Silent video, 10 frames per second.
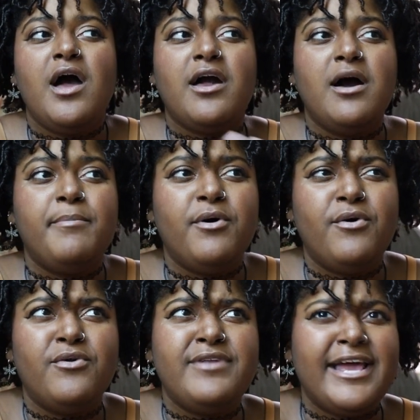a
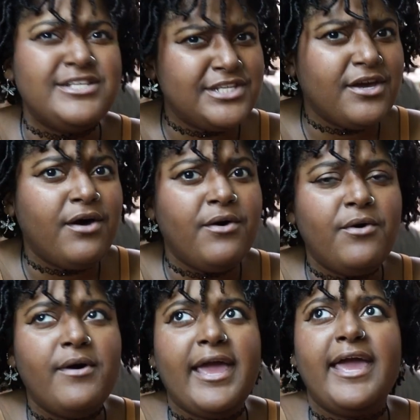couple nights
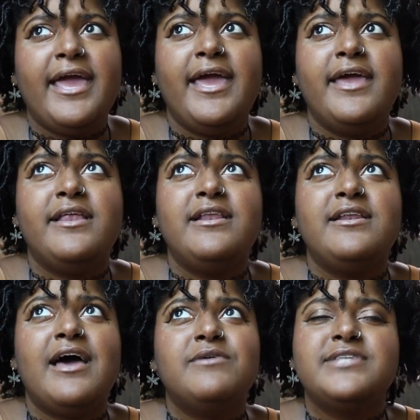ago,
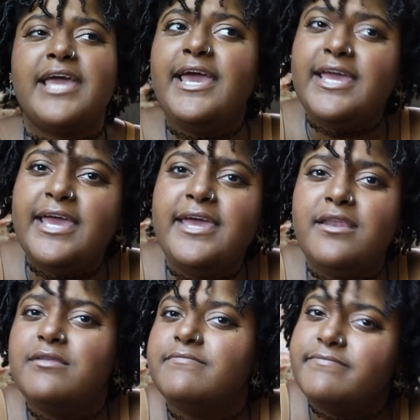and I was like, hey
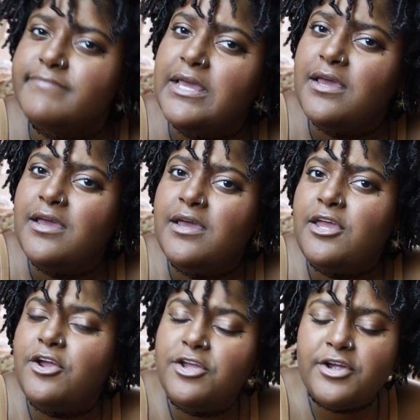kid,
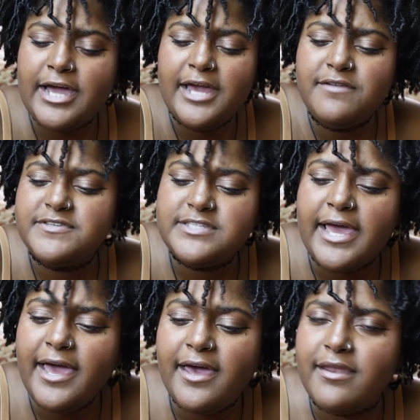you're kind of
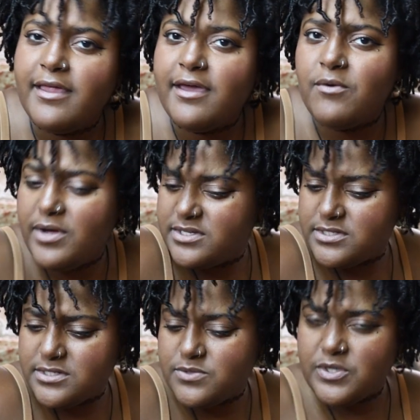sad. Like,
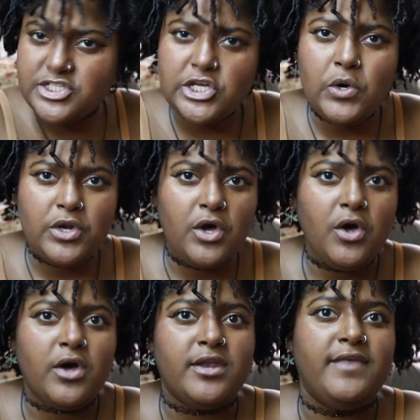what's going
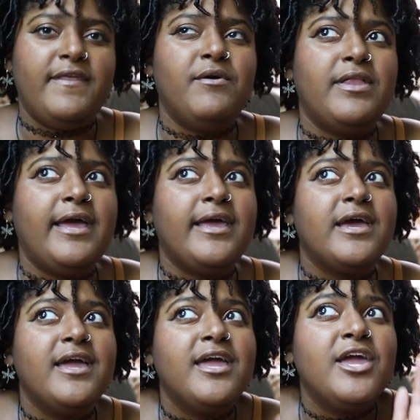on? And they were like,
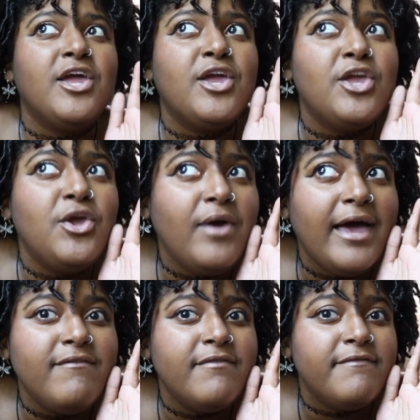you
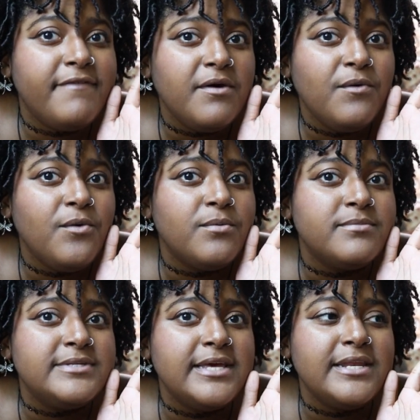haven't
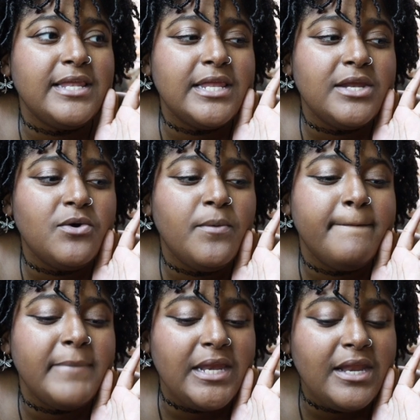filmed in a little
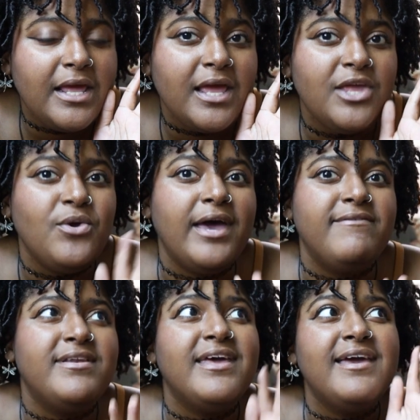minute. You
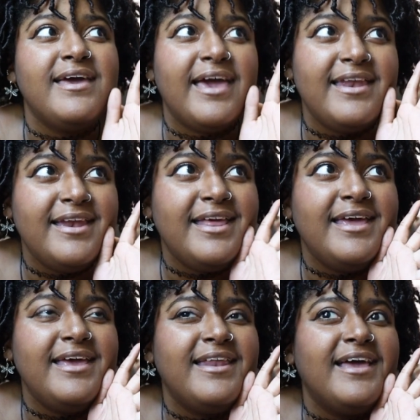haven't
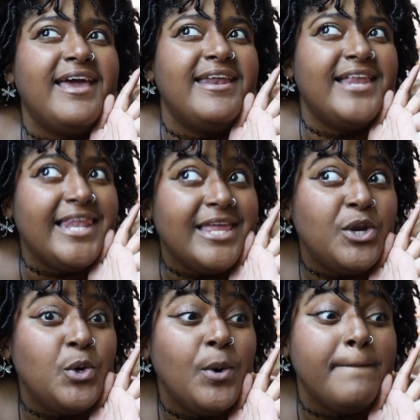edited in a
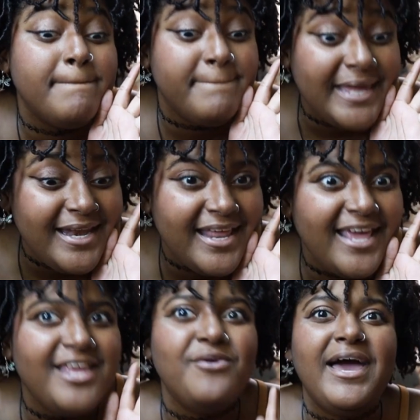little
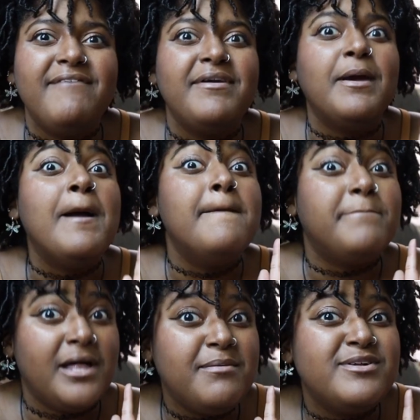minute. You haven't
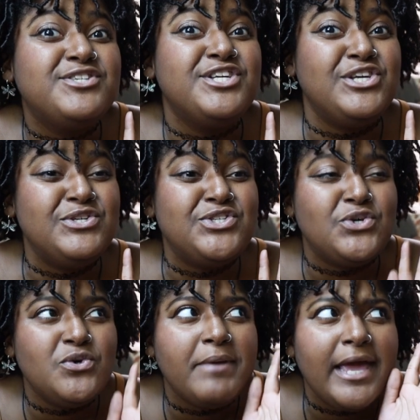published to
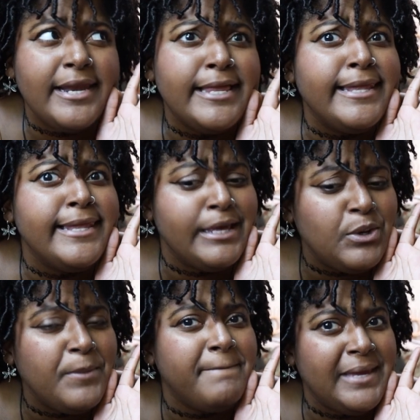YouTube in a
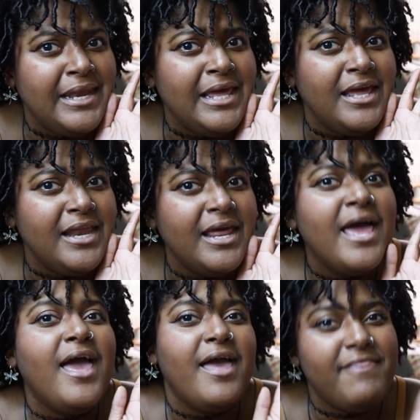little minute,
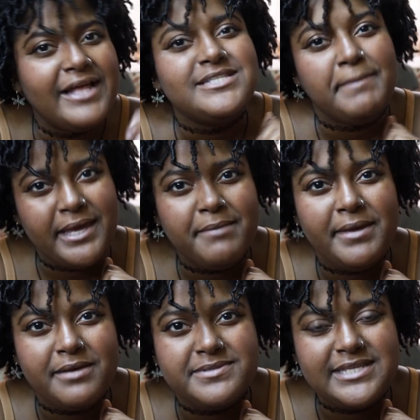and that's making
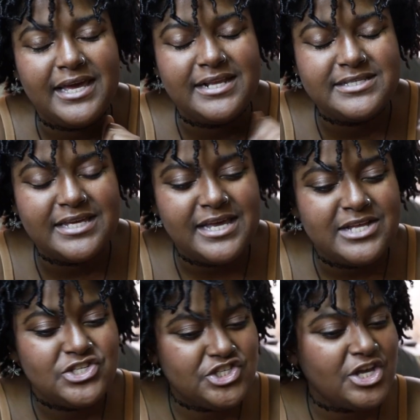me upset.
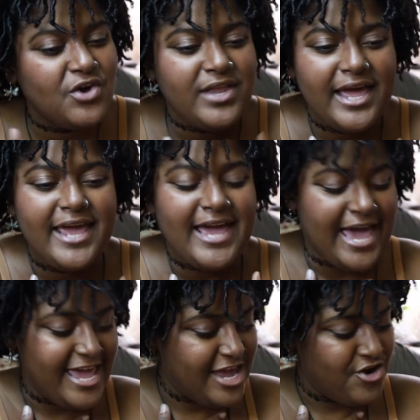So like,
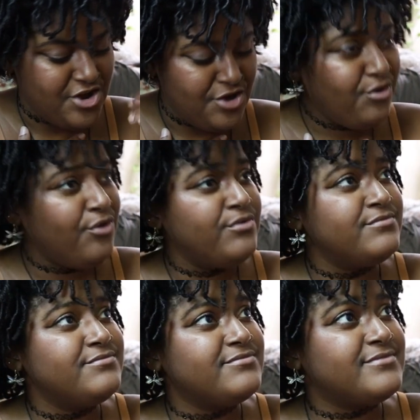I hear you.
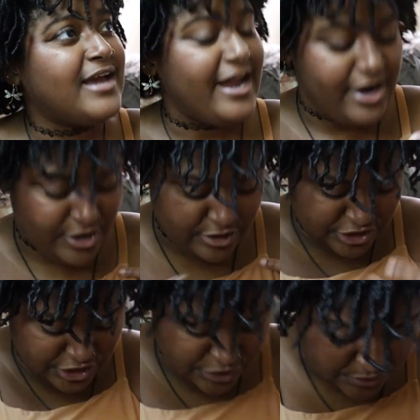I heard
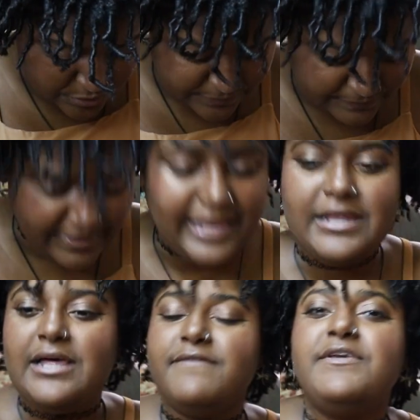you. I
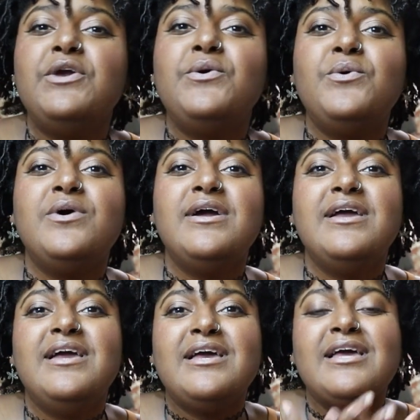love you.
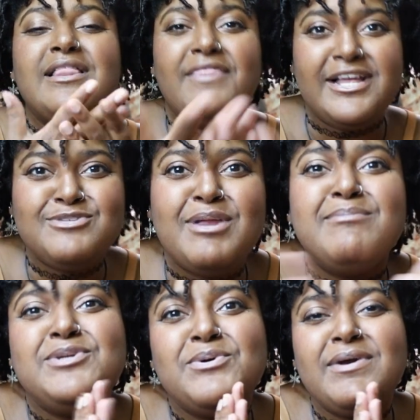That's what
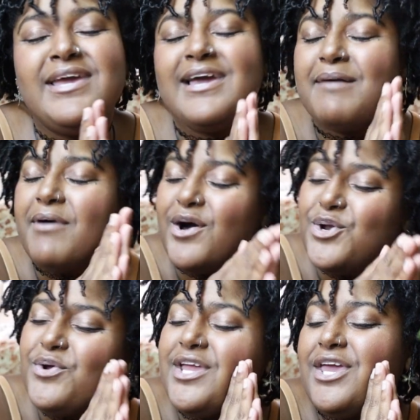I'm doing. I'm
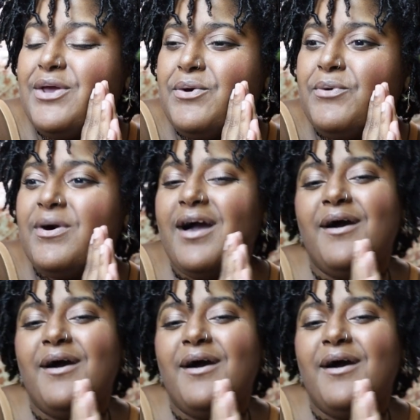honoring you.